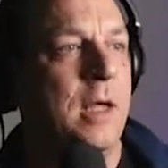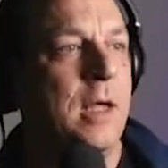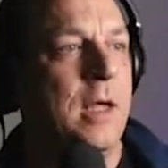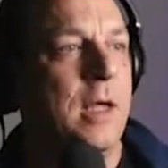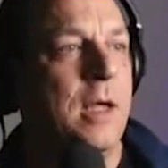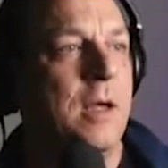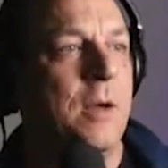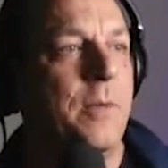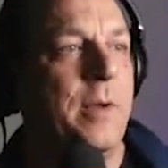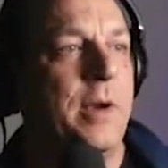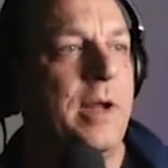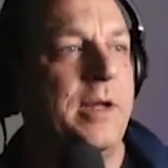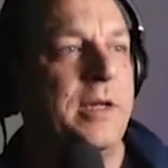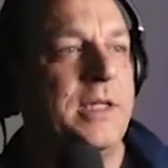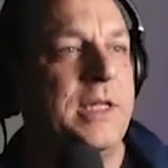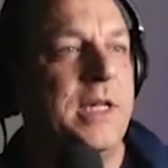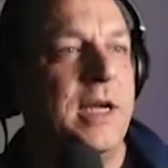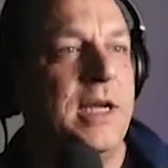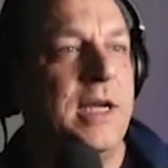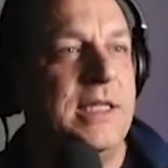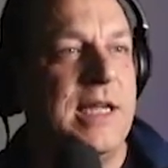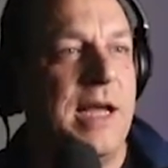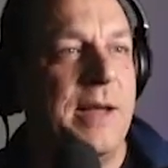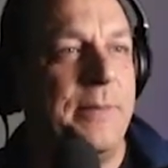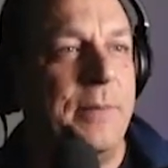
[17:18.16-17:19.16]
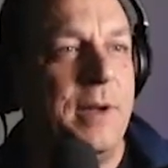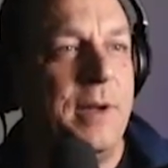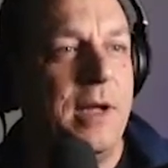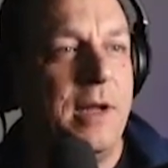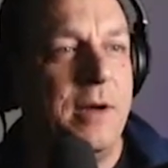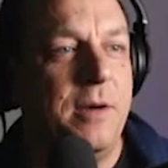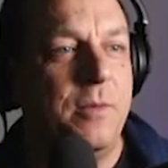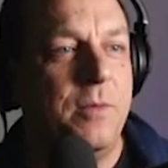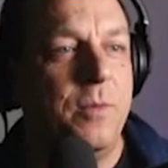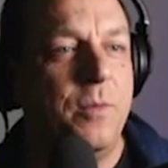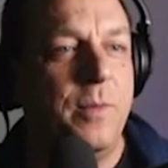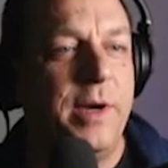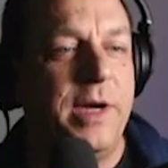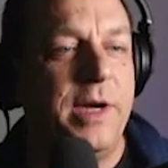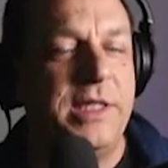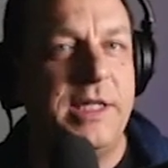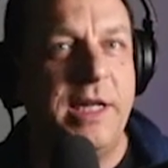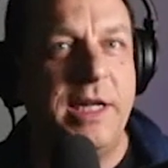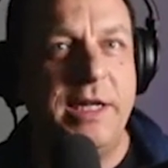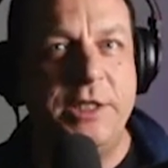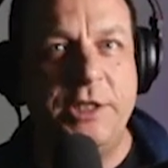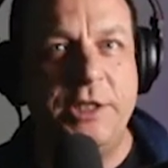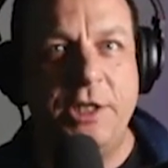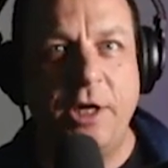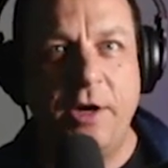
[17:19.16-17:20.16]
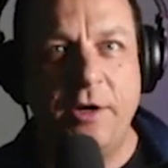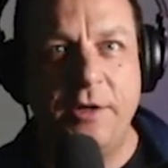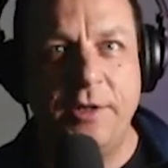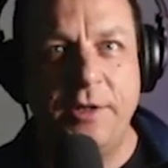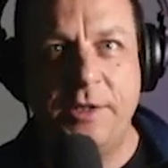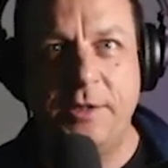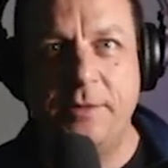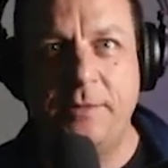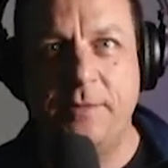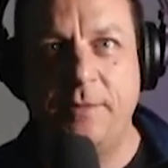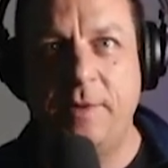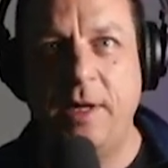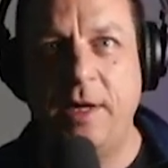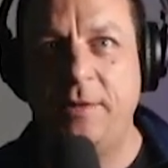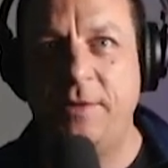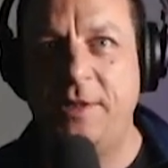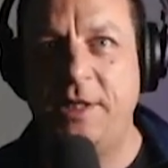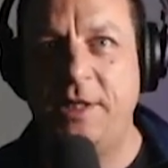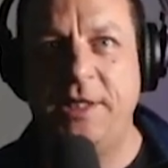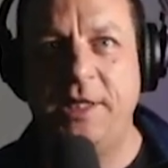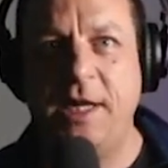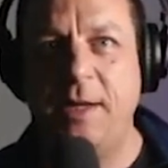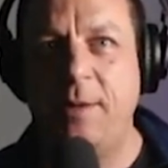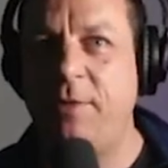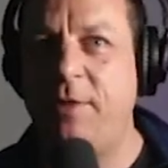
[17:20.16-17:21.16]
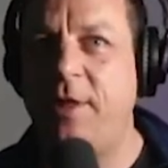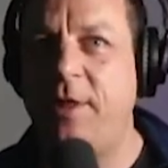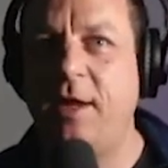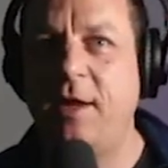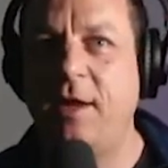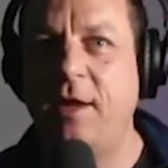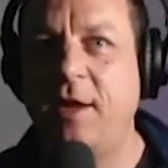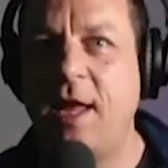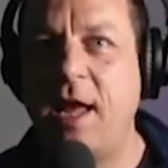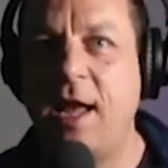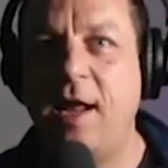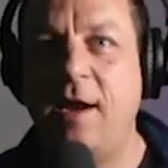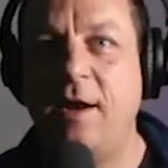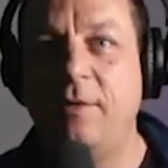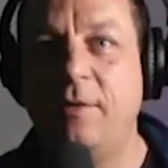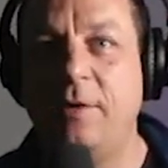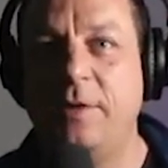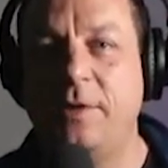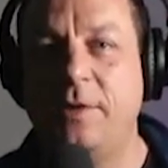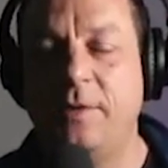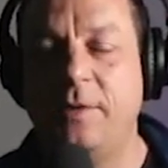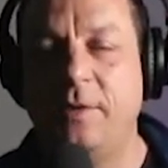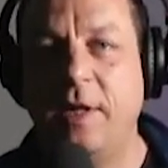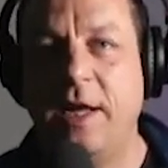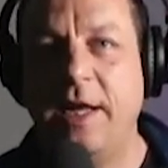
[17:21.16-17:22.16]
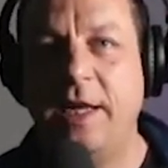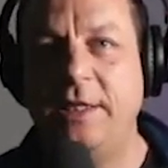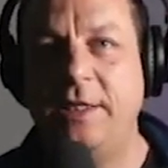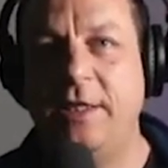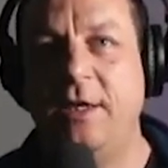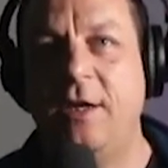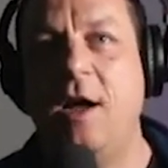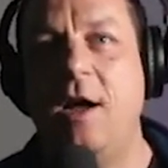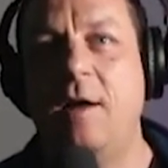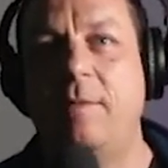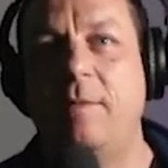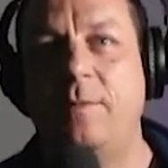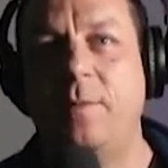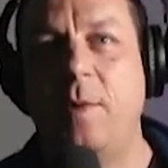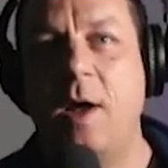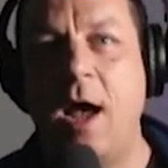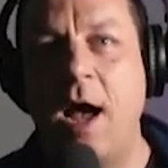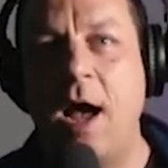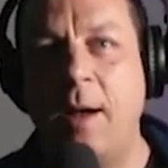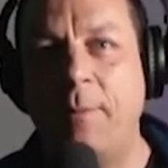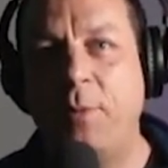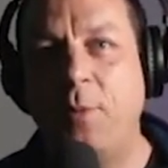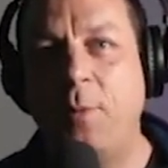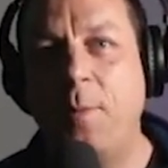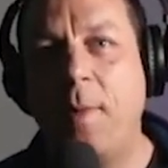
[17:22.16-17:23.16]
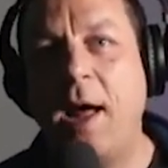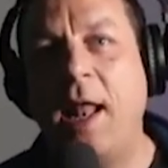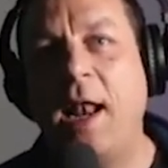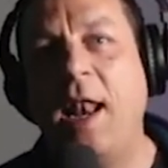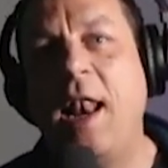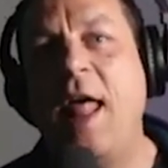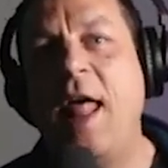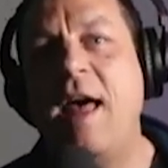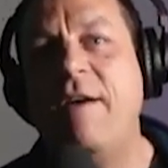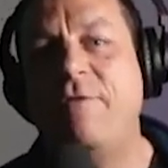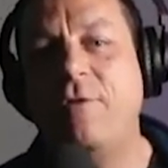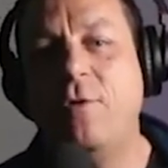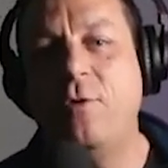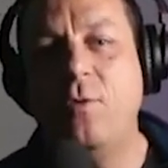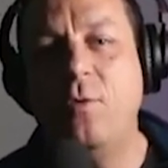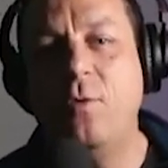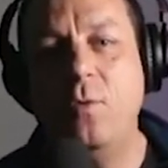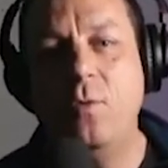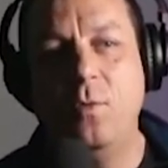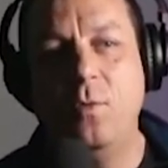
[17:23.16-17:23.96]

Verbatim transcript: When I started depping in West End shows, that was the same thing again. I had to up my level,